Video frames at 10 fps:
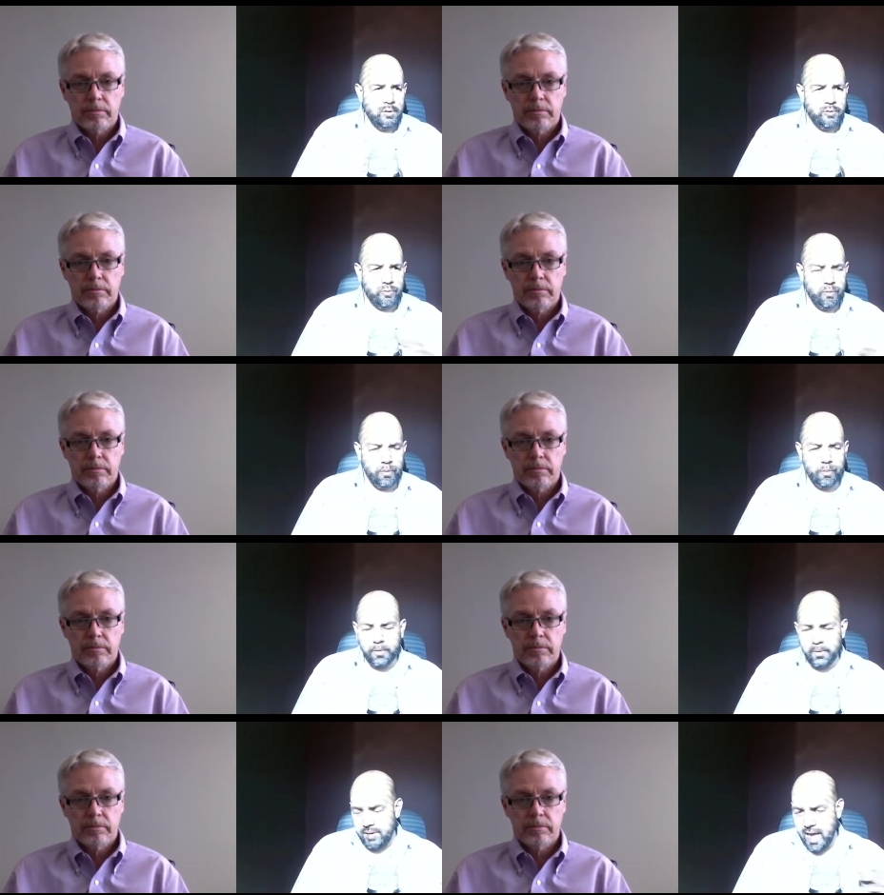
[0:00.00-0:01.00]
Speaker 1: through
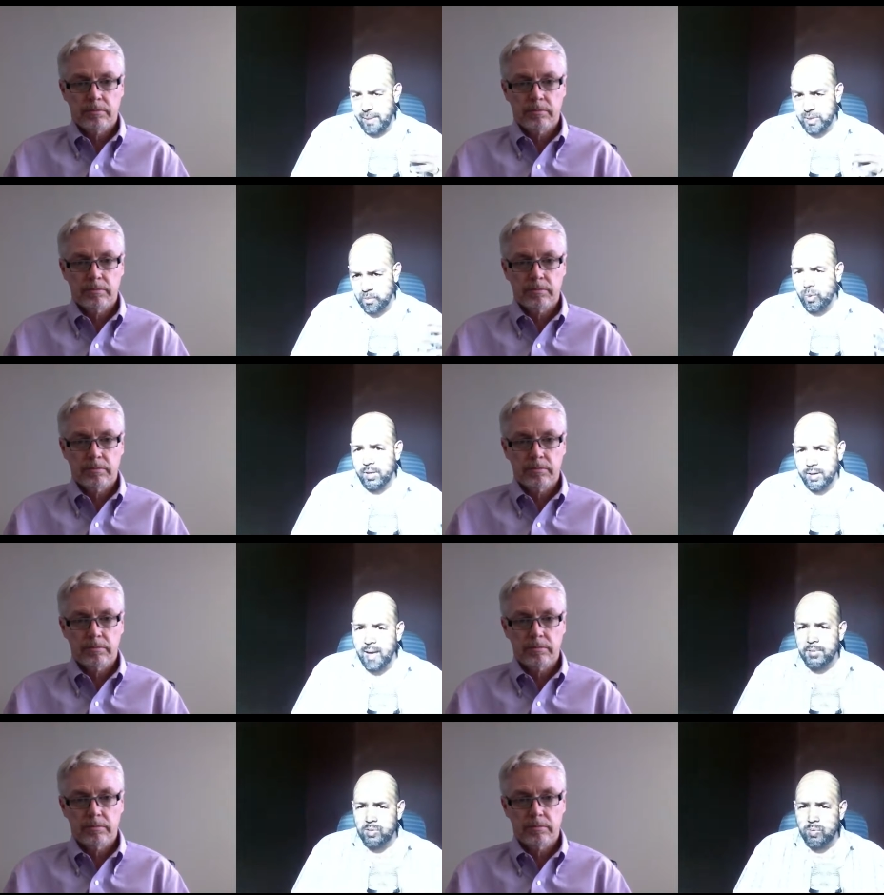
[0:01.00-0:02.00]
the napkins, one of the
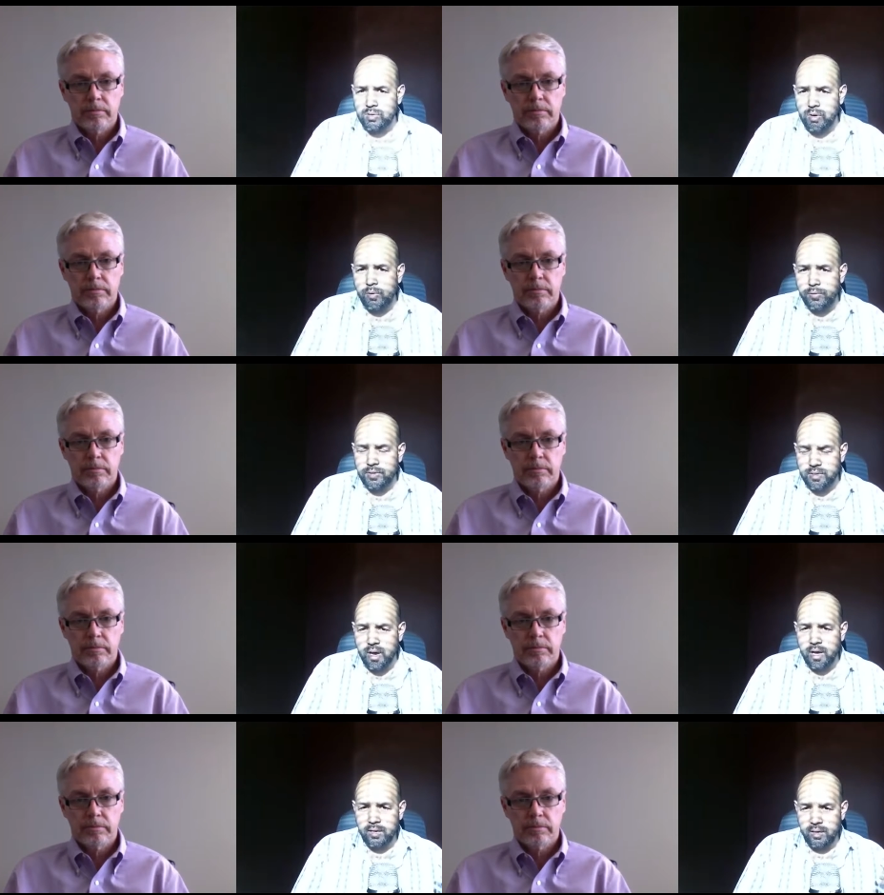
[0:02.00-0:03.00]
napkins was growth is
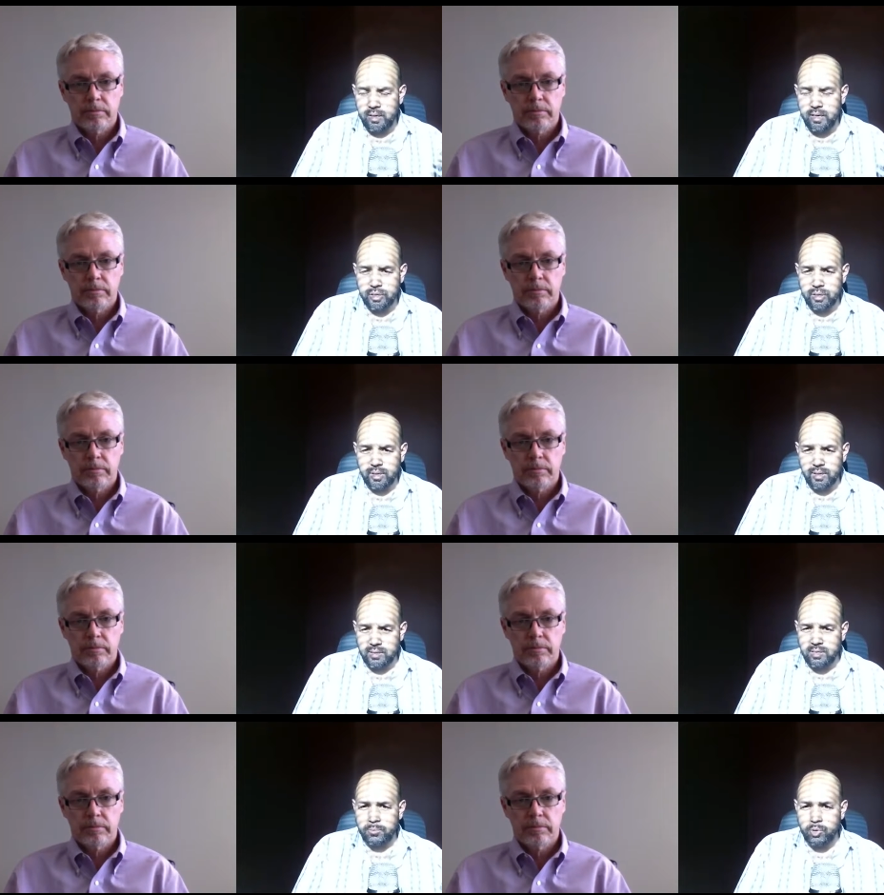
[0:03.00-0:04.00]
not an addition thing, it's
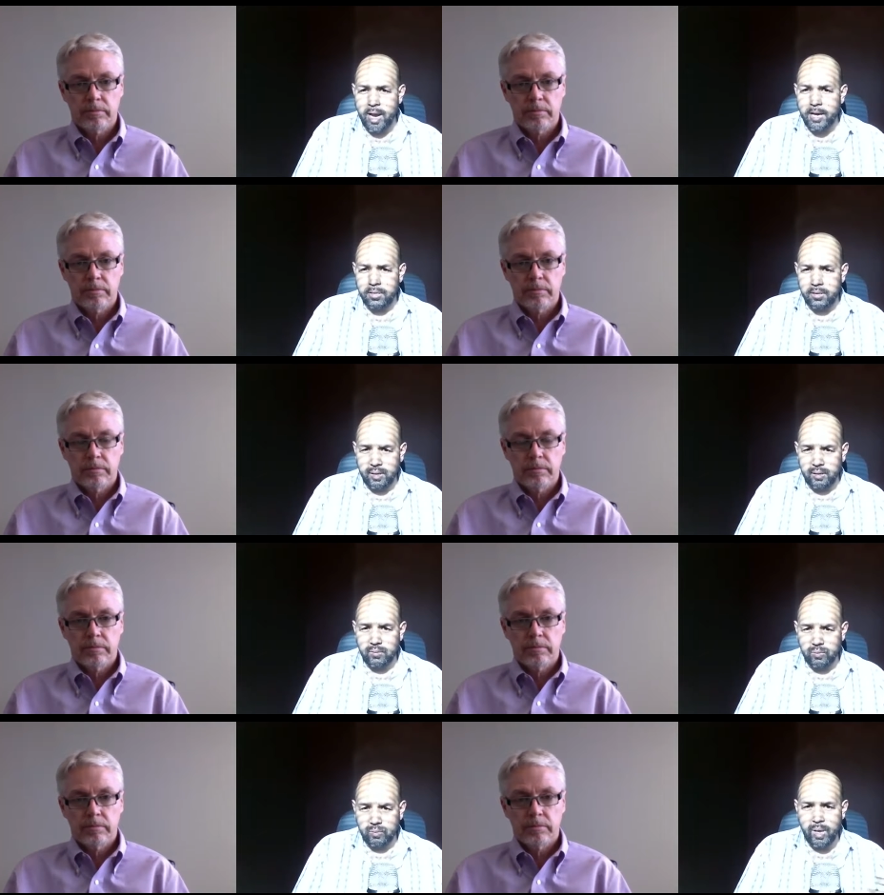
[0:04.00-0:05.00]
a subtraction thing.
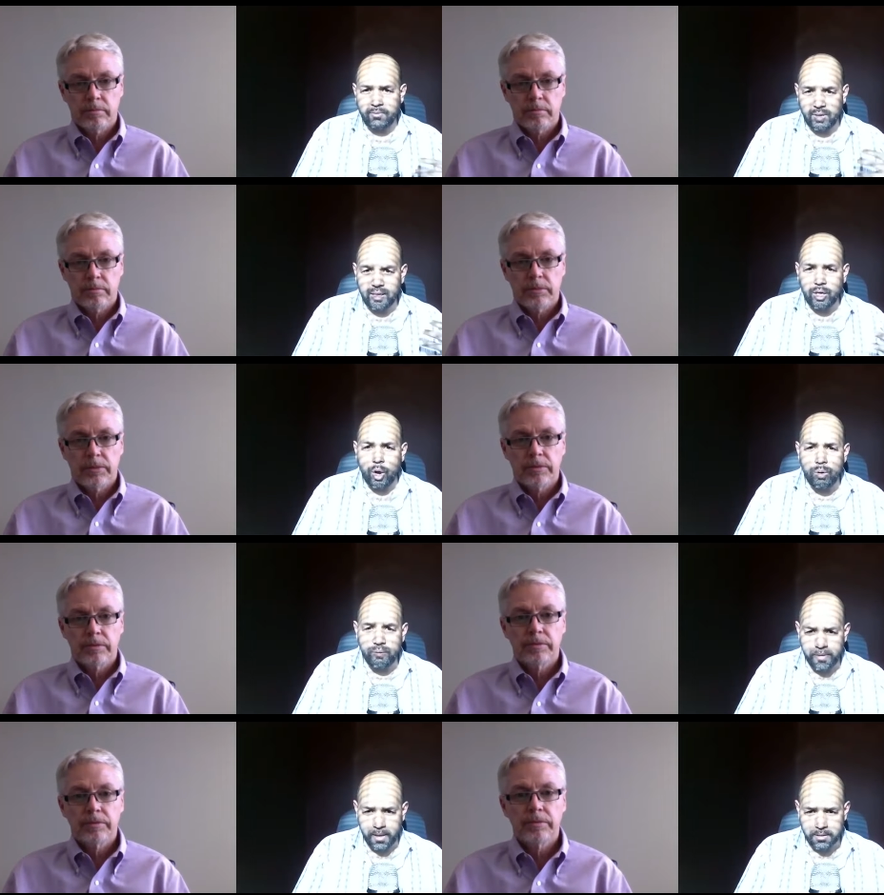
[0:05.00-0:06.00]
We have to let go
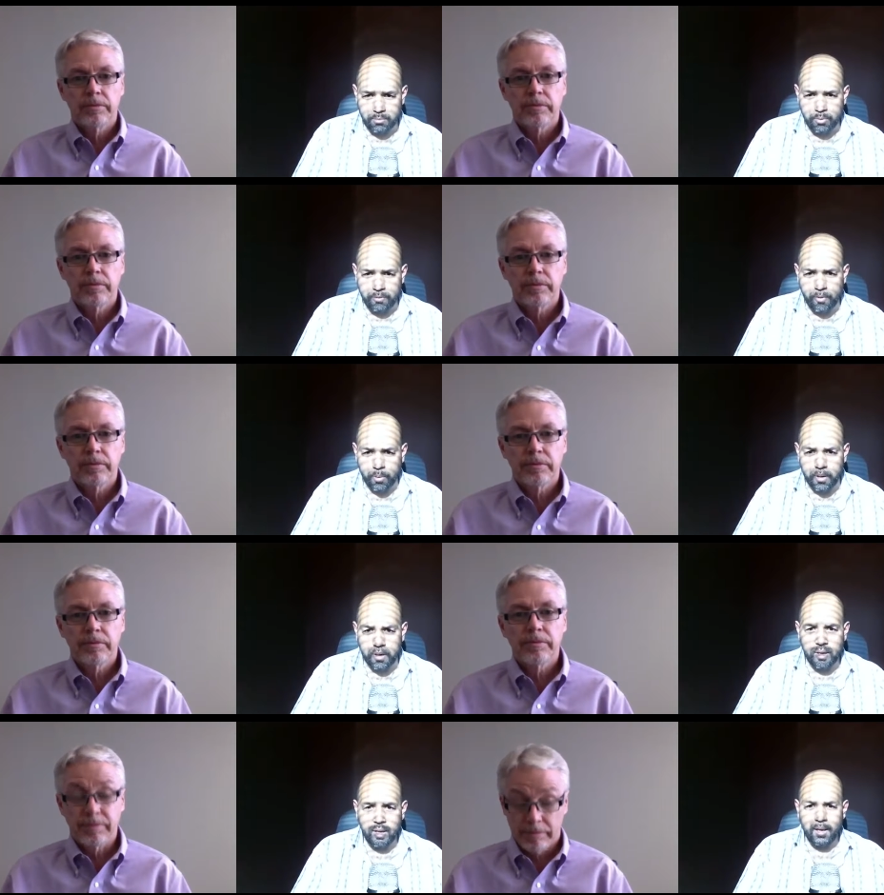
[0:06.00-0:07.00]
of things to move forward.
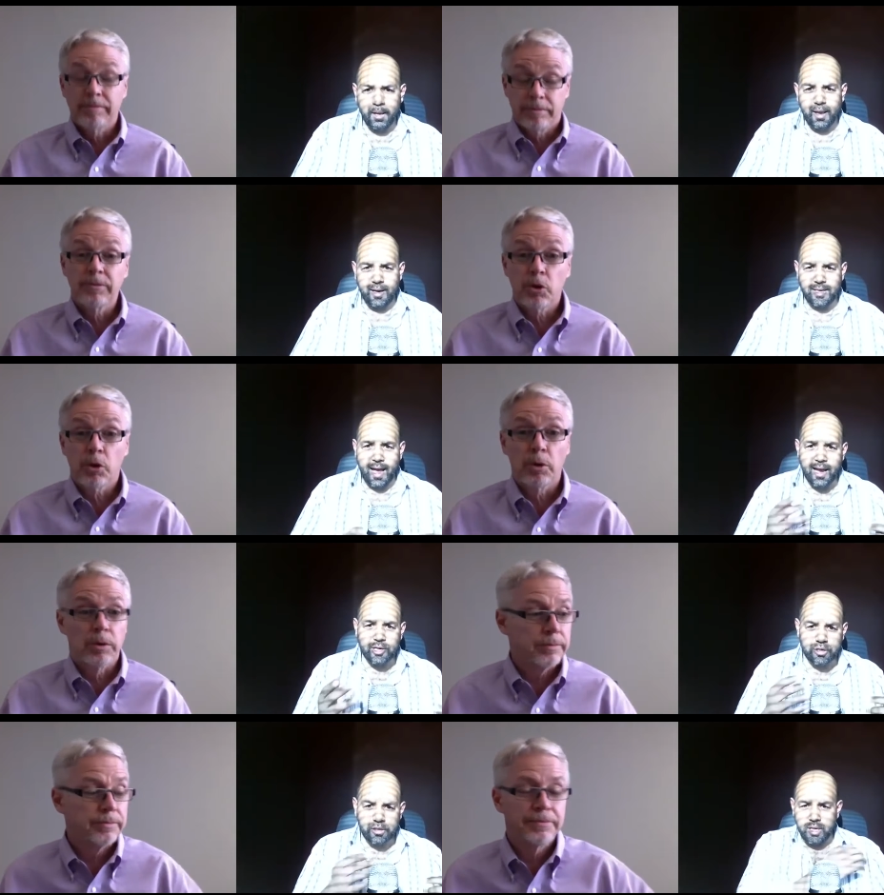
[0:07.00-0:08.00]
And it's true.
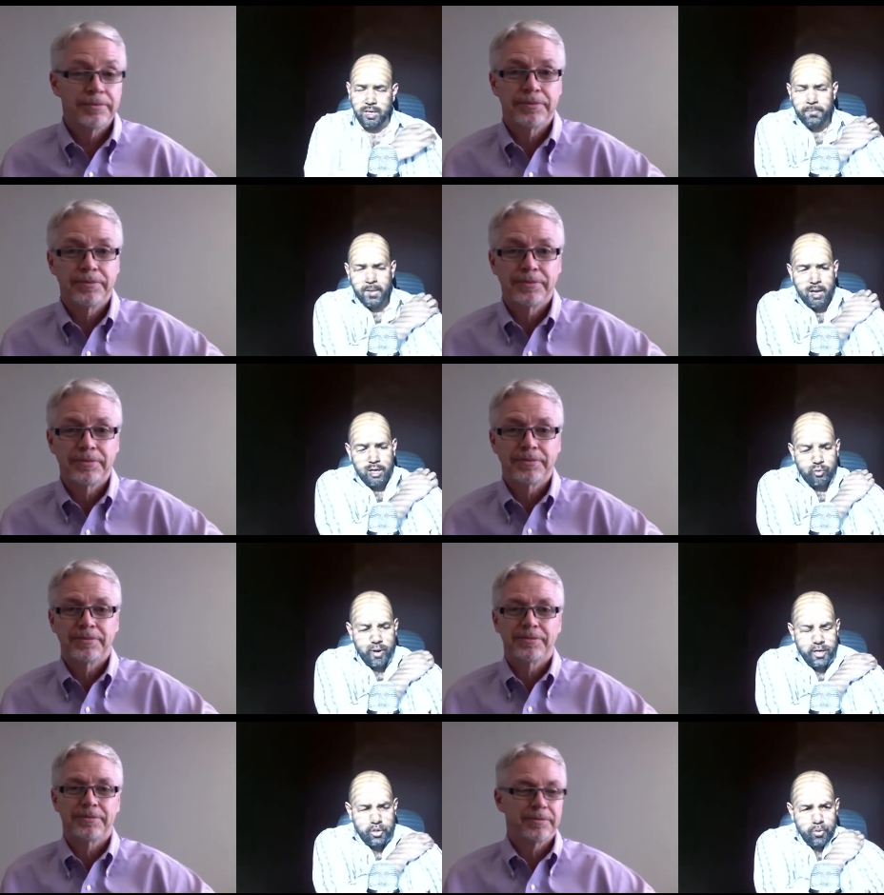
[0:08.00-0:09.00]
Actually a
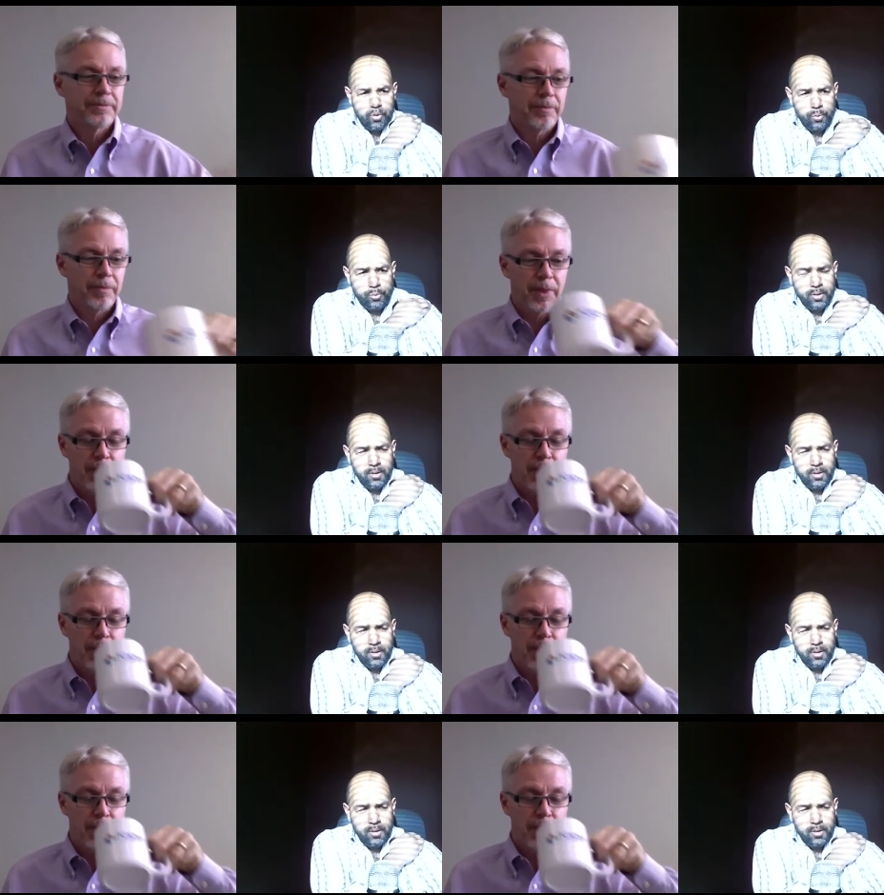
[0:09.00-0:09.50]
great truth